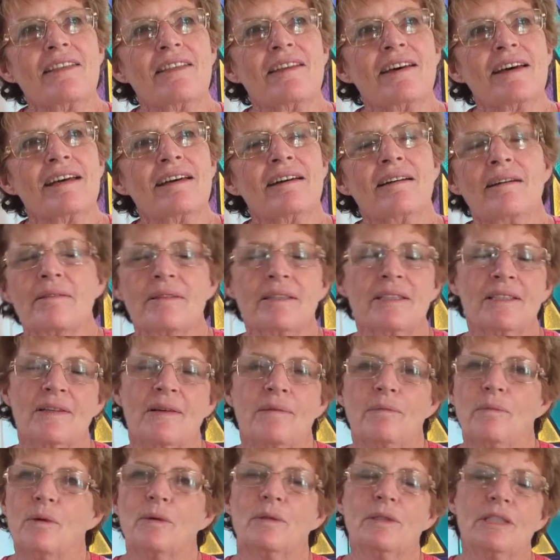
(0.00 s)

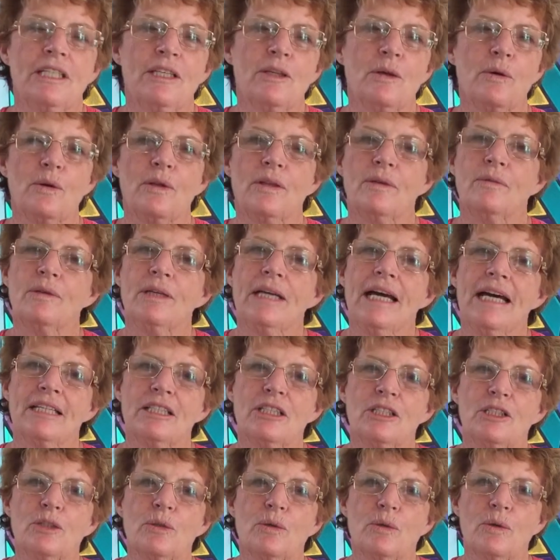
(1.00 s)
you had
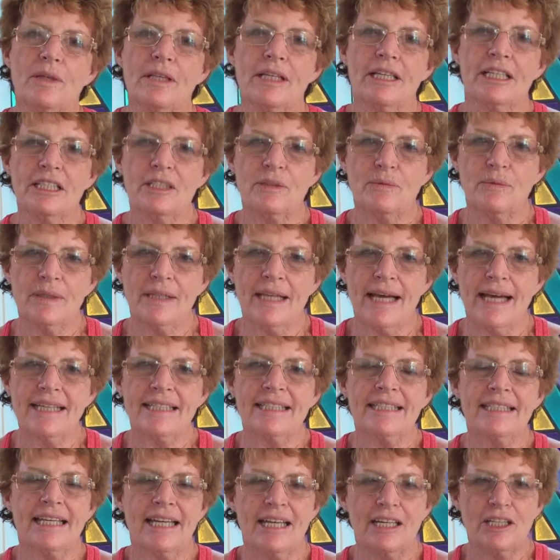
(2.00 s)
to do all these
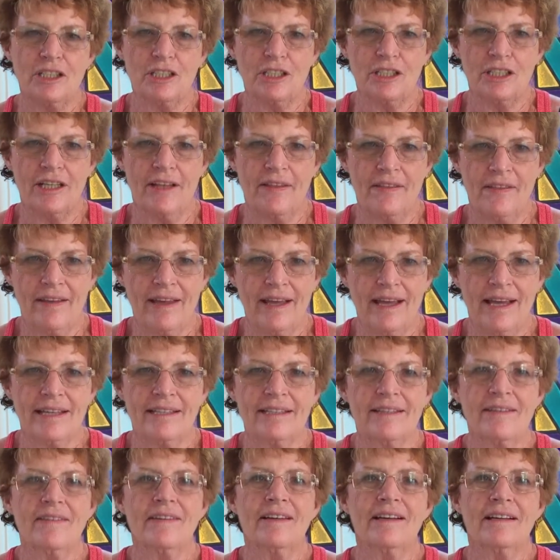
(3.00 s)
relaxation at the
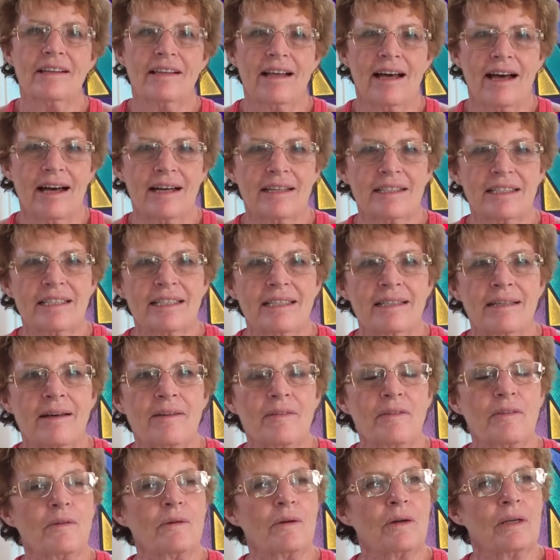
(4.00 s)
end of the class, and
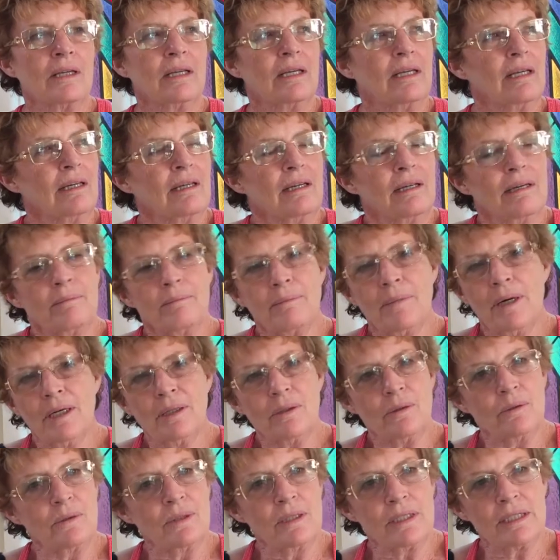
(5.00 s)
I thought, my
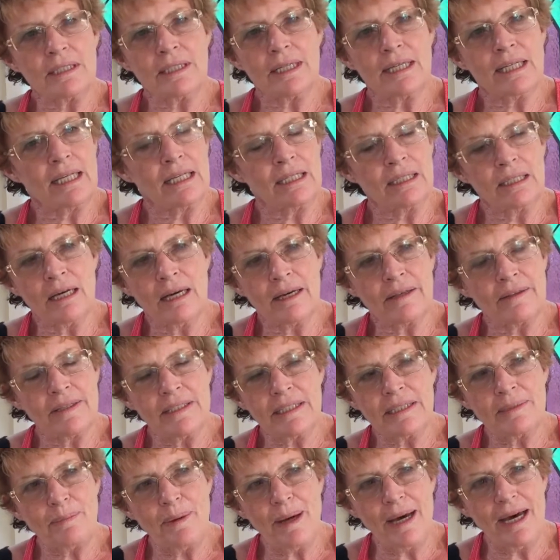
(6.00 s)
goodness, I don't like
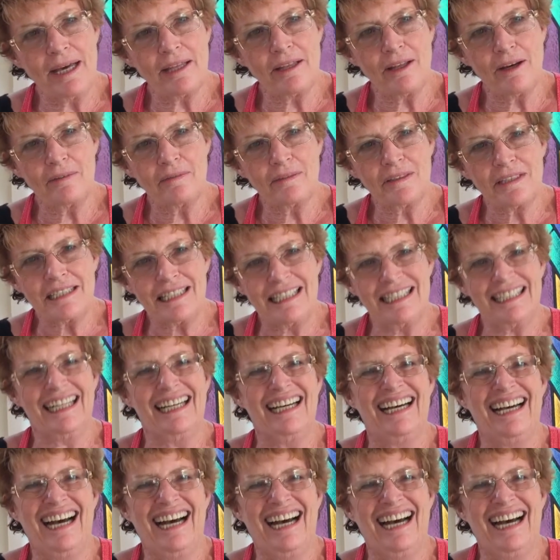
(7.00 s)
this part of it.